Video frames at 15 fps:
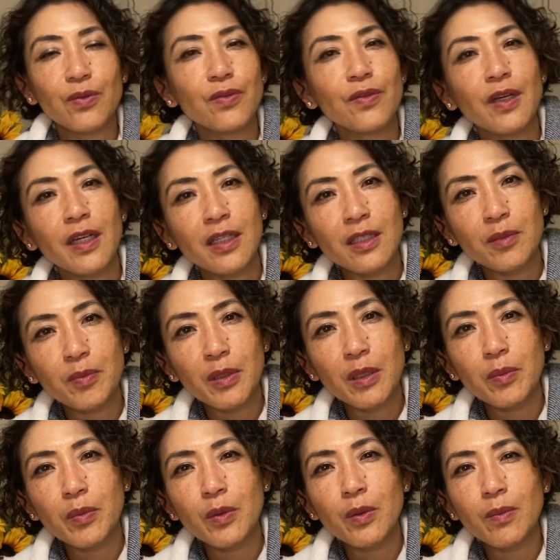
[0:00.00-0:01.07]
Find the
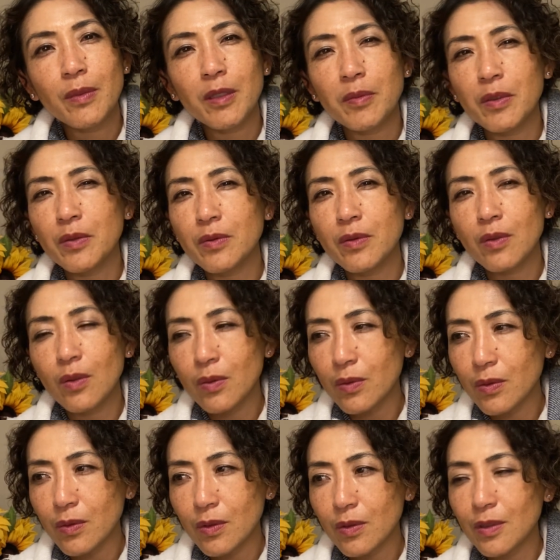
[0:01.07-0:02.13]
people maybe who gone
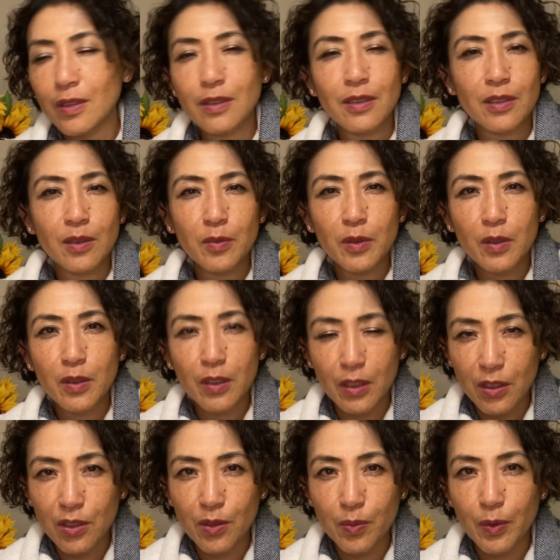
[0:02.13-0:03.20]
through the similar
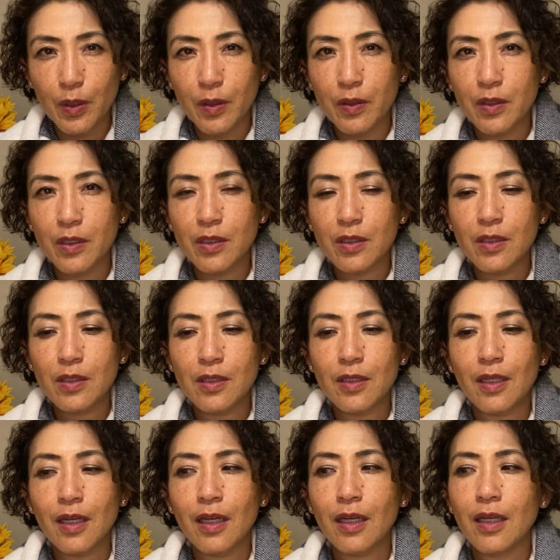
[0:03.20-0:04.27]
experience
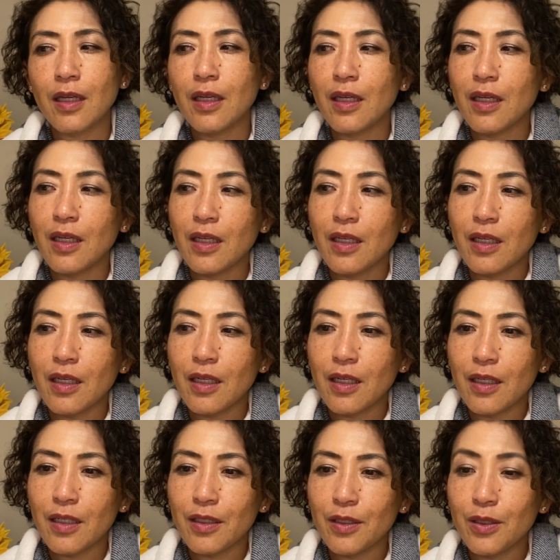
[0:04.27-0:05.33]
that
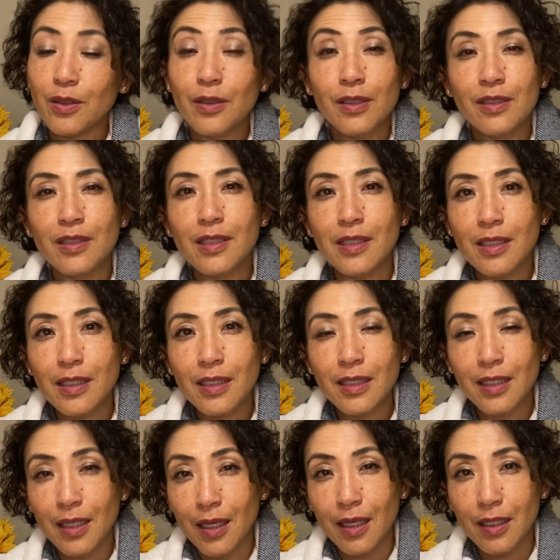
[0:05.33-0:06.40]
you can see
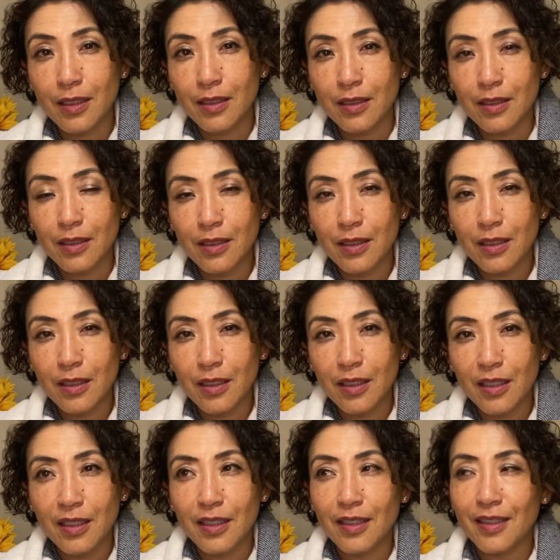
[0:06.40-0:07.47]
the end,
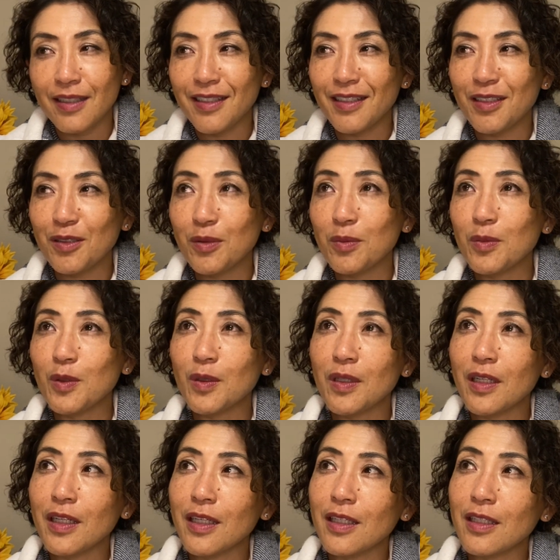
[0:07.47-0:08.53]
more
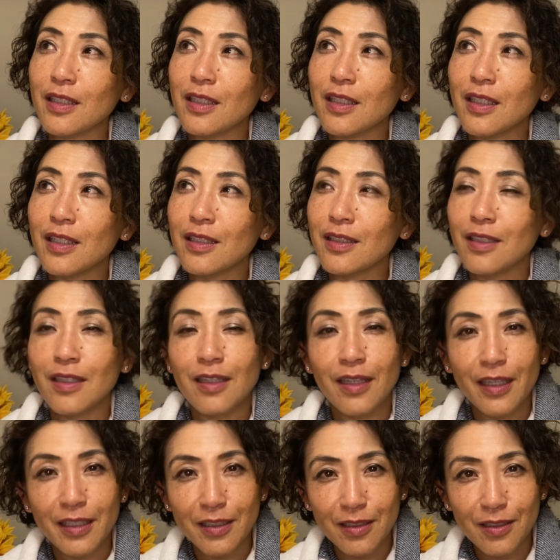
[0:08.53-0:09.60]
like the
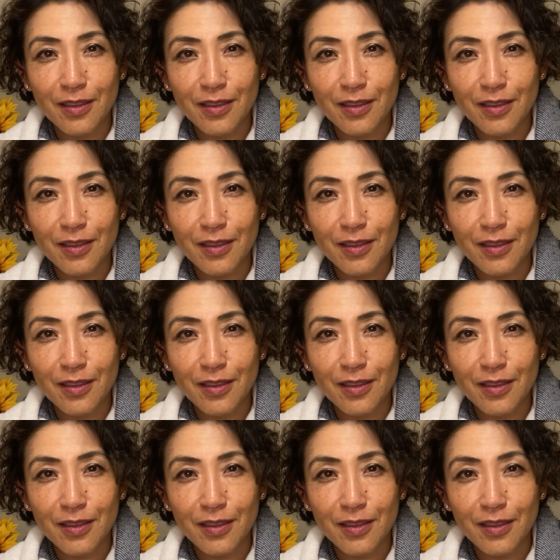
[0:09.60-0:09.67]
light,